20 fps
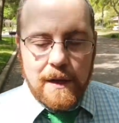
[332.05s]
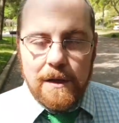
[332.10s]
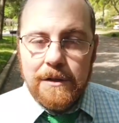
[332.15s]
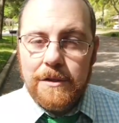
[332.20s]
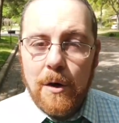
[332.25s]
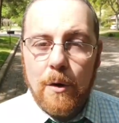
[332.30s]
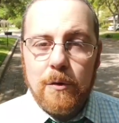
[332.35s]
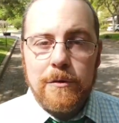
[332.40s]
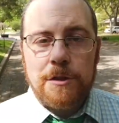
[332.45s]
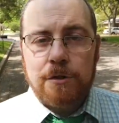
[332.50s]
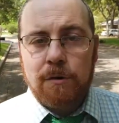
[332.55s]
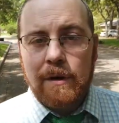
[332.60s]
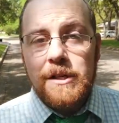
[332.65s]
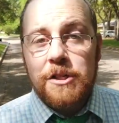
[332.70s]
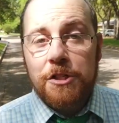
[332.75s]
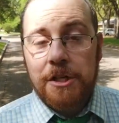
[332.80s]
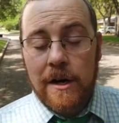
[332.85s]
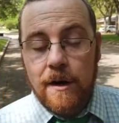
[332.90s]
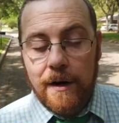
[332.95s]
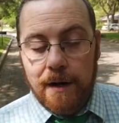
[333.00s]
So screen
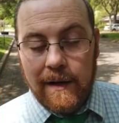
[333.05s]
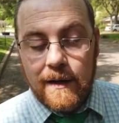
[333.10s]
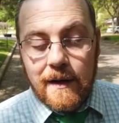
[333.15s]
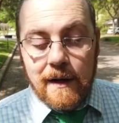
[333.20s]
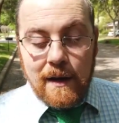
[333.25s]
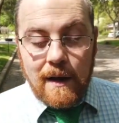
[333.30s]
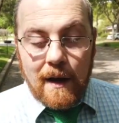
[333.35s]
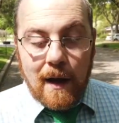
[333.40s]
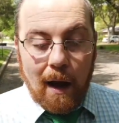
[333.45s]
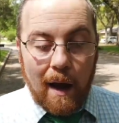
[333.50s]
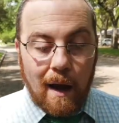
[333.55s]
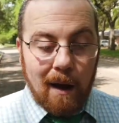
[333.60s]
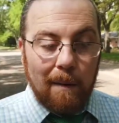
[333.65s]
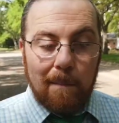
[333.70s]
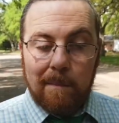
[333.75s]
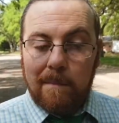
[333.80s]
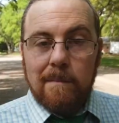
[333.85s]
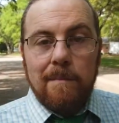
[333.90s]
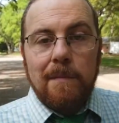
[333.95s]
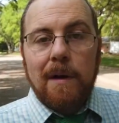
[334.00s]
sharing, a
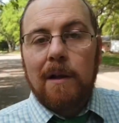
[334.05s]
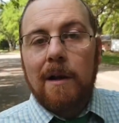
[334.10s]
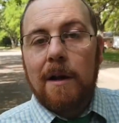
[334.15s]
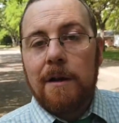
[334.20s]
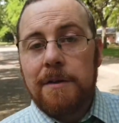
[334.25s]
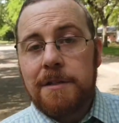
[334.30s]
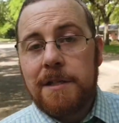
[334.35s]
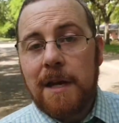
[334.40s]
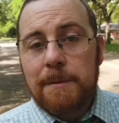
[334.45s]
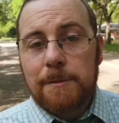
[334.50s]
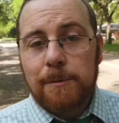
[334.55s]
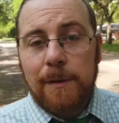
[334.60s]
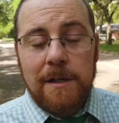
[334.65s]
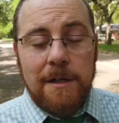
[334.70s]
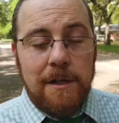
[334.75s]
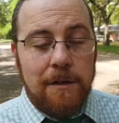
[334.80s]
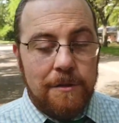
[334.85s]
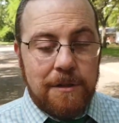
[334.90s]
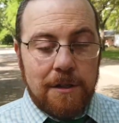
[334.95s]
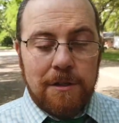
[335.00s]
lot of the times we need
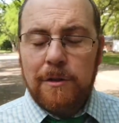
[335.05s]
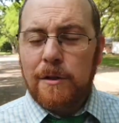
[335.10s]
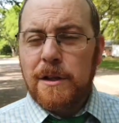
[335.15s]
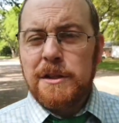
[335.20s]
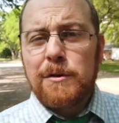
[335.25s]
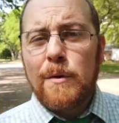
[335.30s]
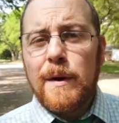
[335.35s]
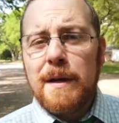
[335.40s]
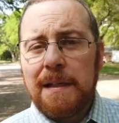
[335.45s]
to use it, so let's go